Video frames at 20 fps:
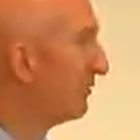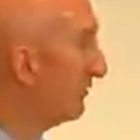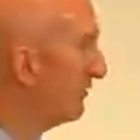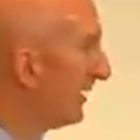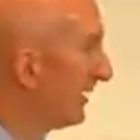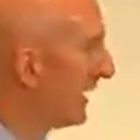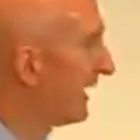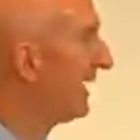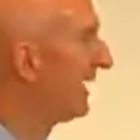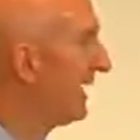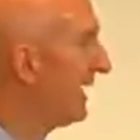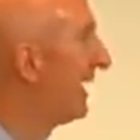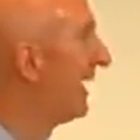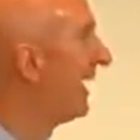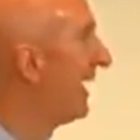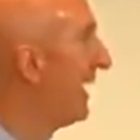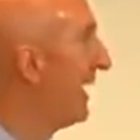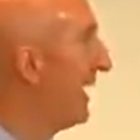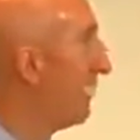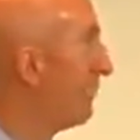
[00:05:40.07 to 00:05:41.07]
really geeky
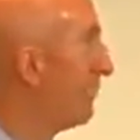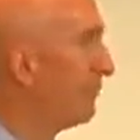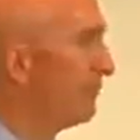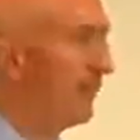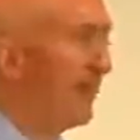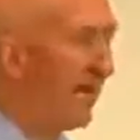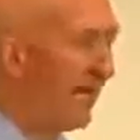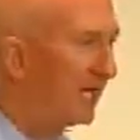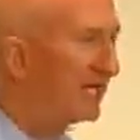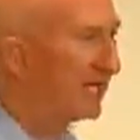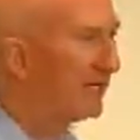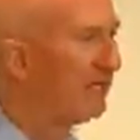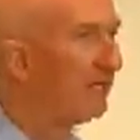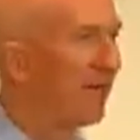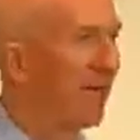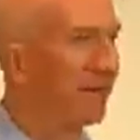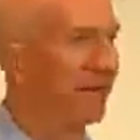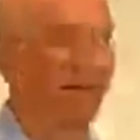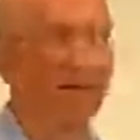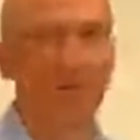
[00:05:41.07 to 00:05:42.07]
to have a passion
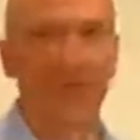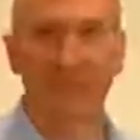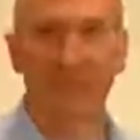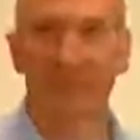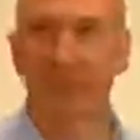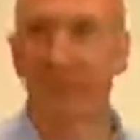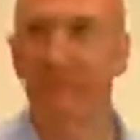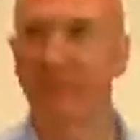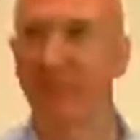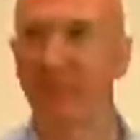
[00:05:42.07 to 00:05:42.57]
about policies and